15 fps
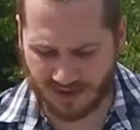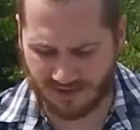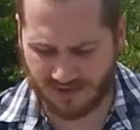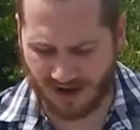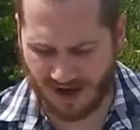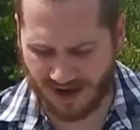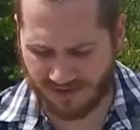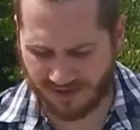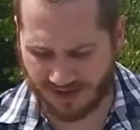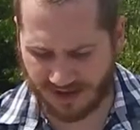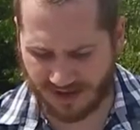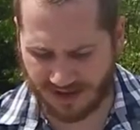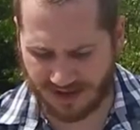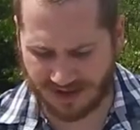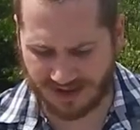of
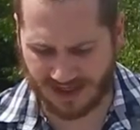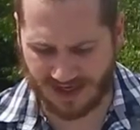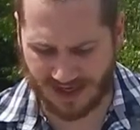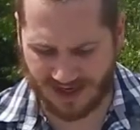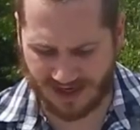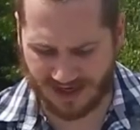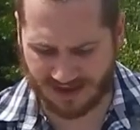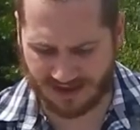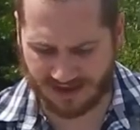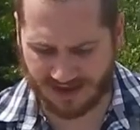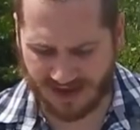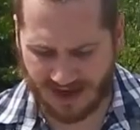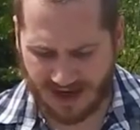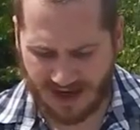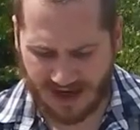heaven is at hand.
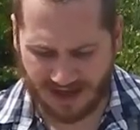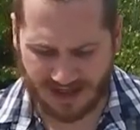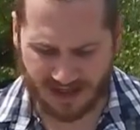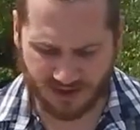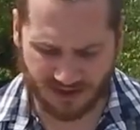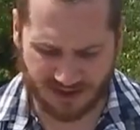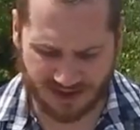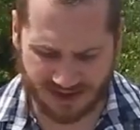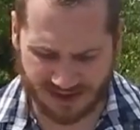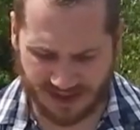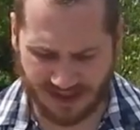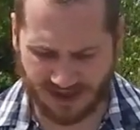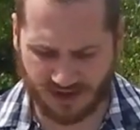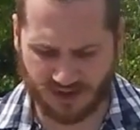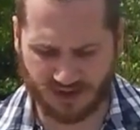Heal the
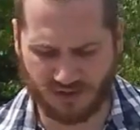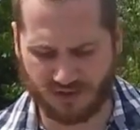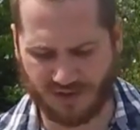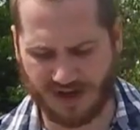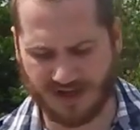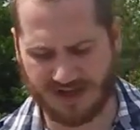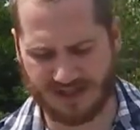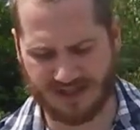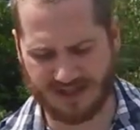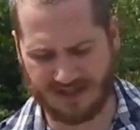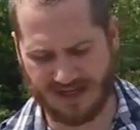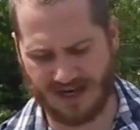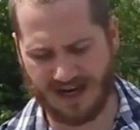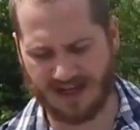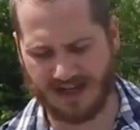sick, raise the
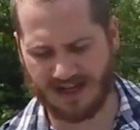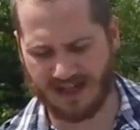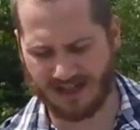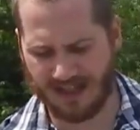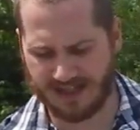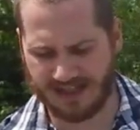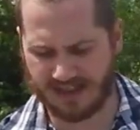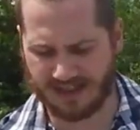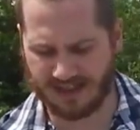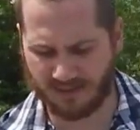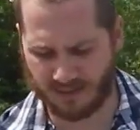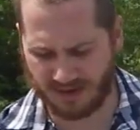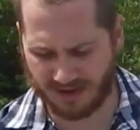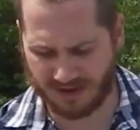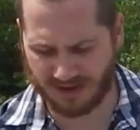dead, cleanse
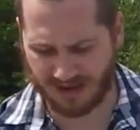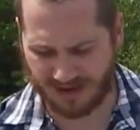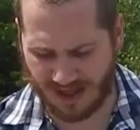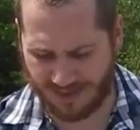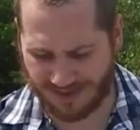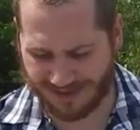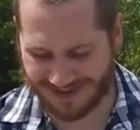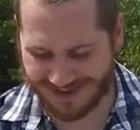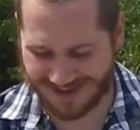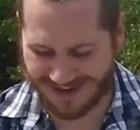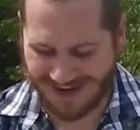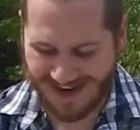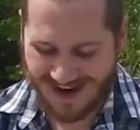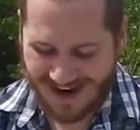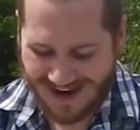lepers,
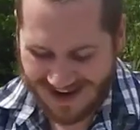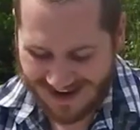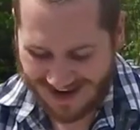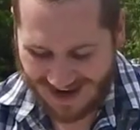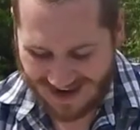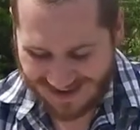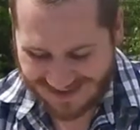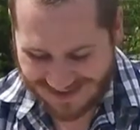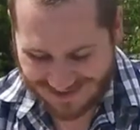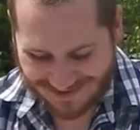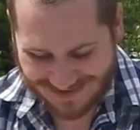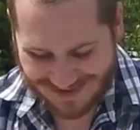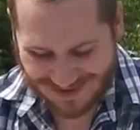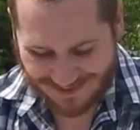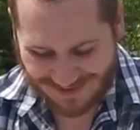cast
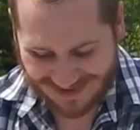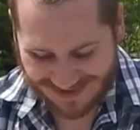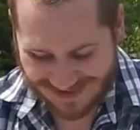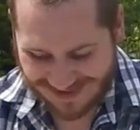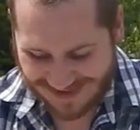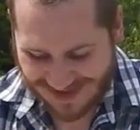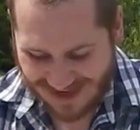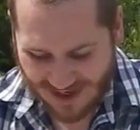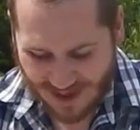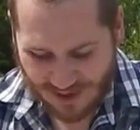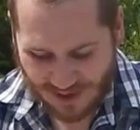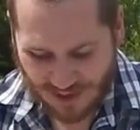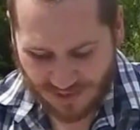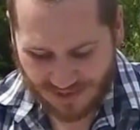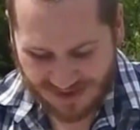out demons.
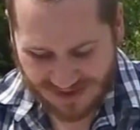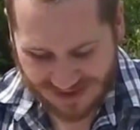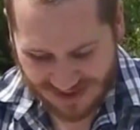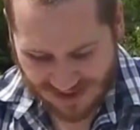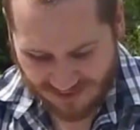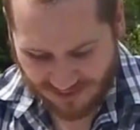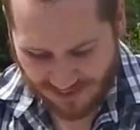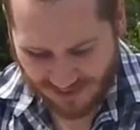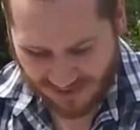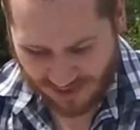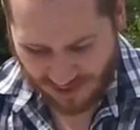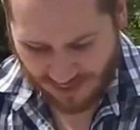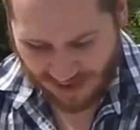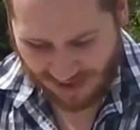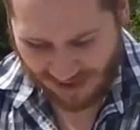You receive
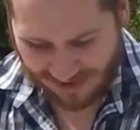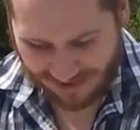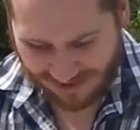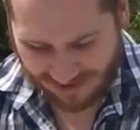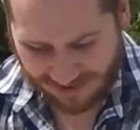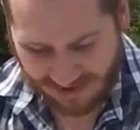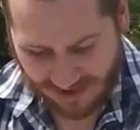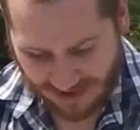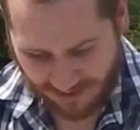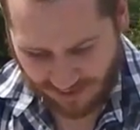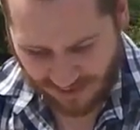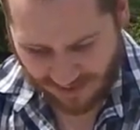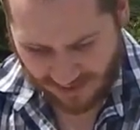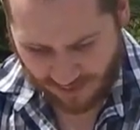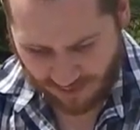without paying, give
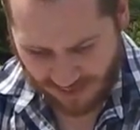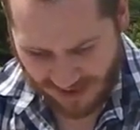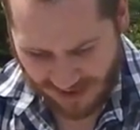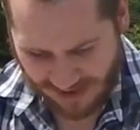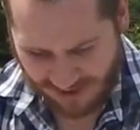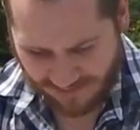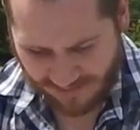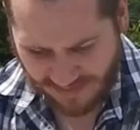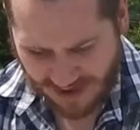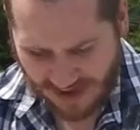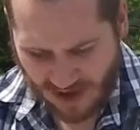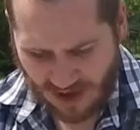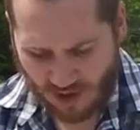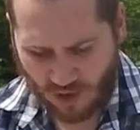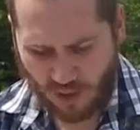without pay.
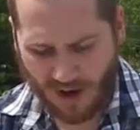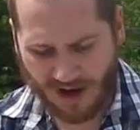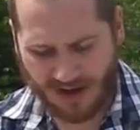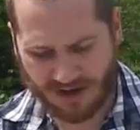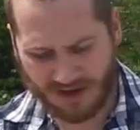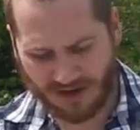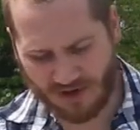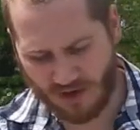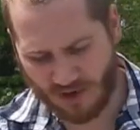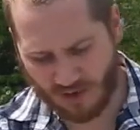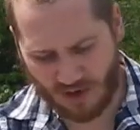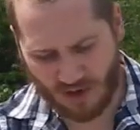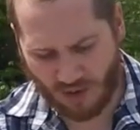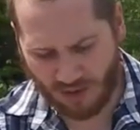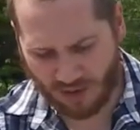Acquire no
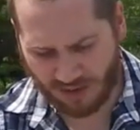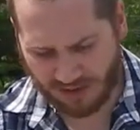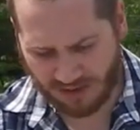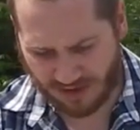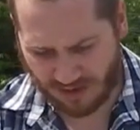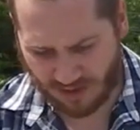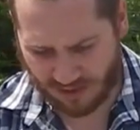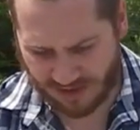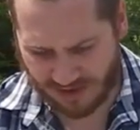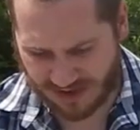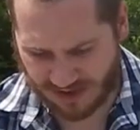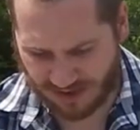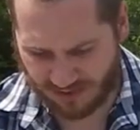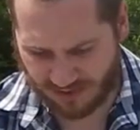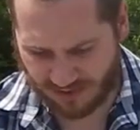gold, nor
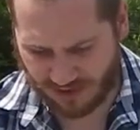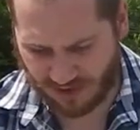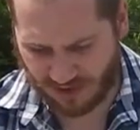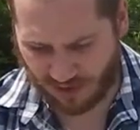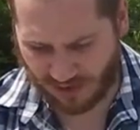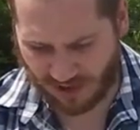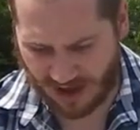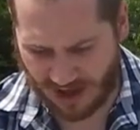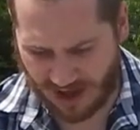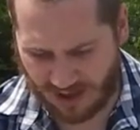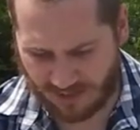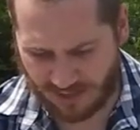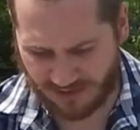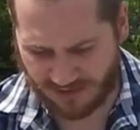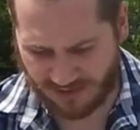silver, nor
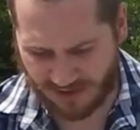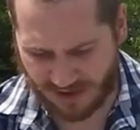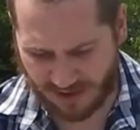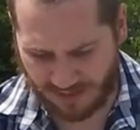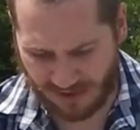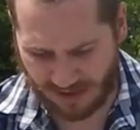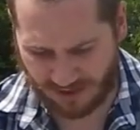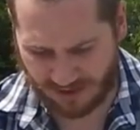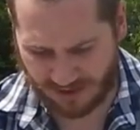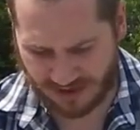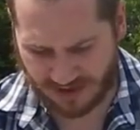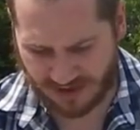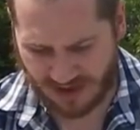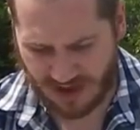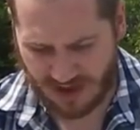copper for your
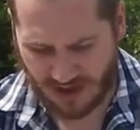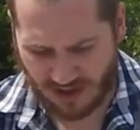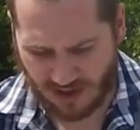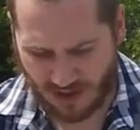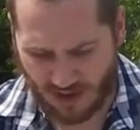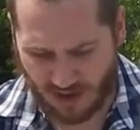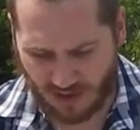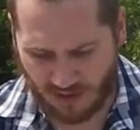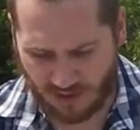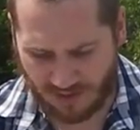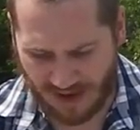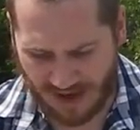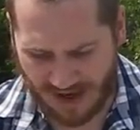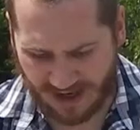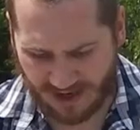belts, no
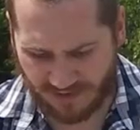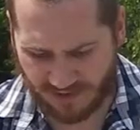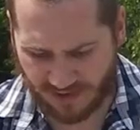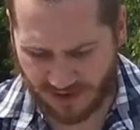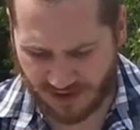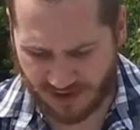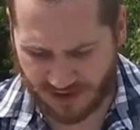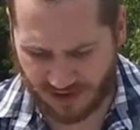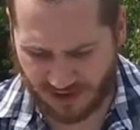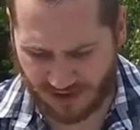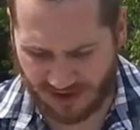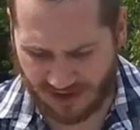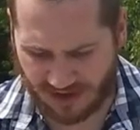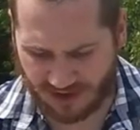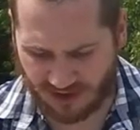bag for your
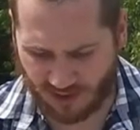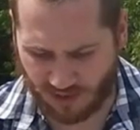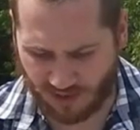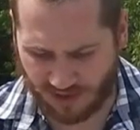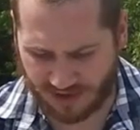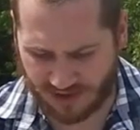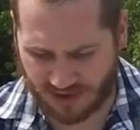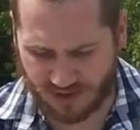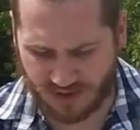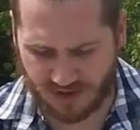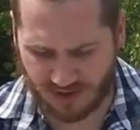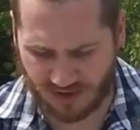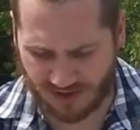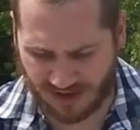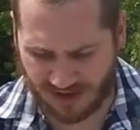journey, nor 2
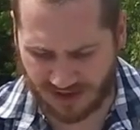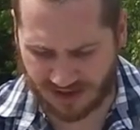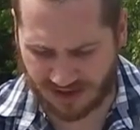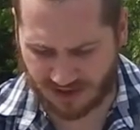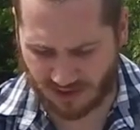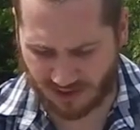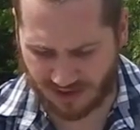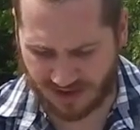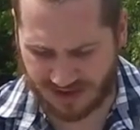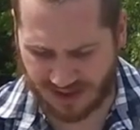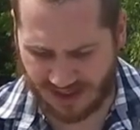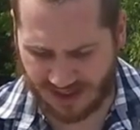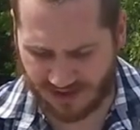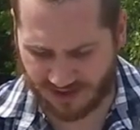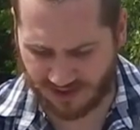tunics, nor
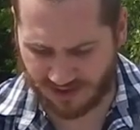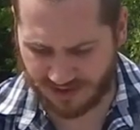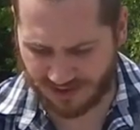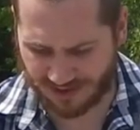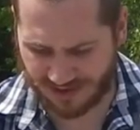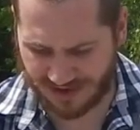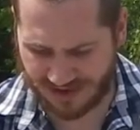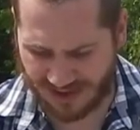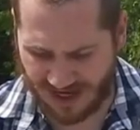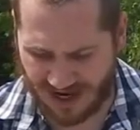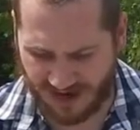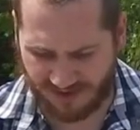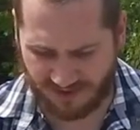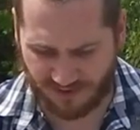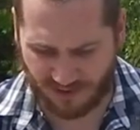sandals, nor
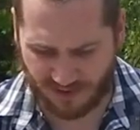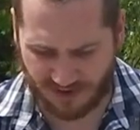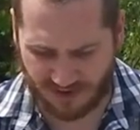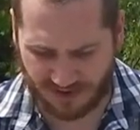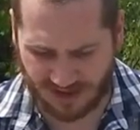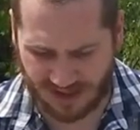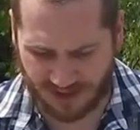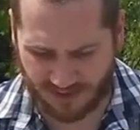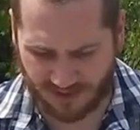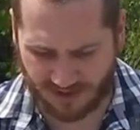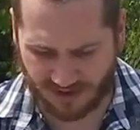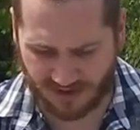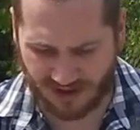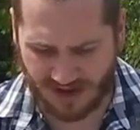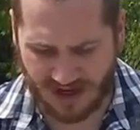staff, for the
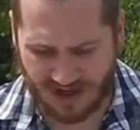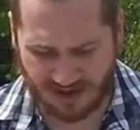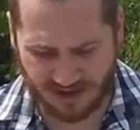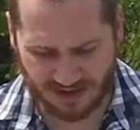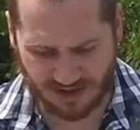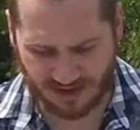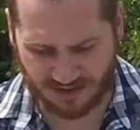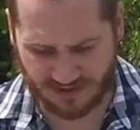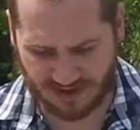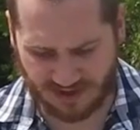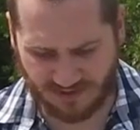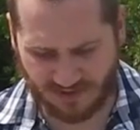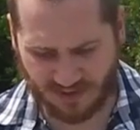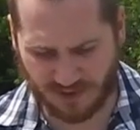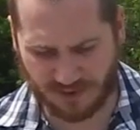laborer deserves his
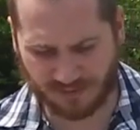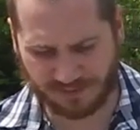food.